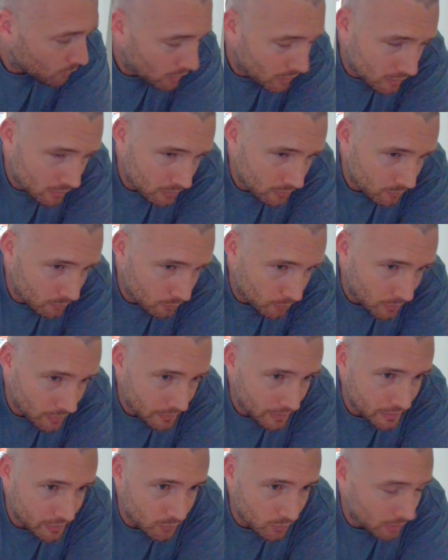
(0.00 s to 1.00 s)
well, what
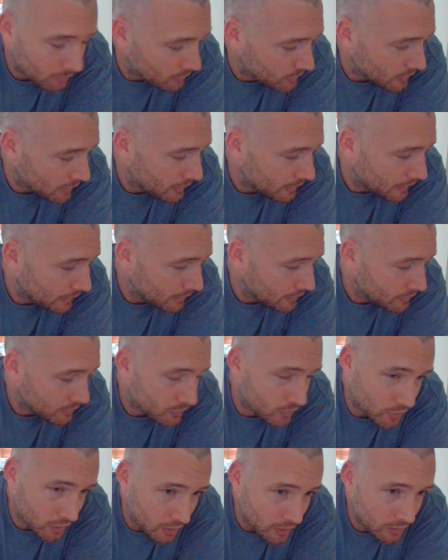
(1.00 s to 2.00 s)
that's representing is
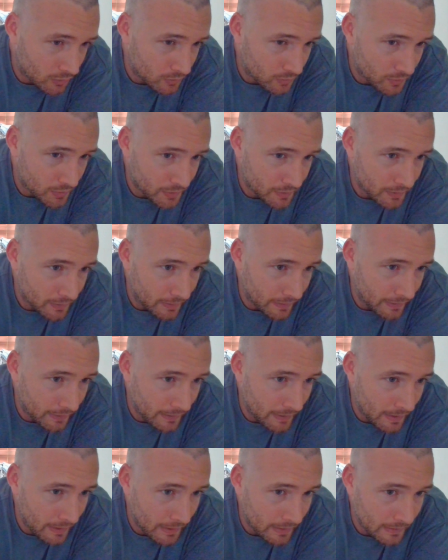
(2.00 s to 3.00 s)
Charles
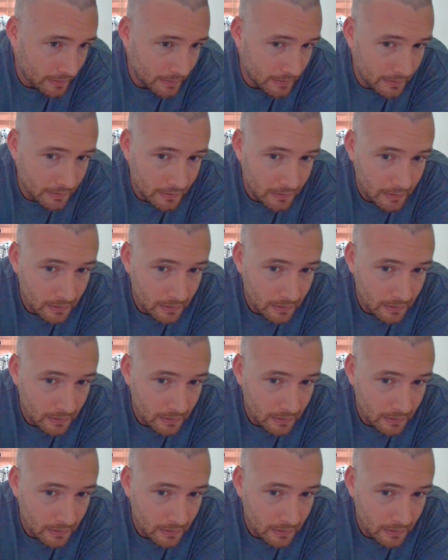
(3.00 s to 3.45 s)
in a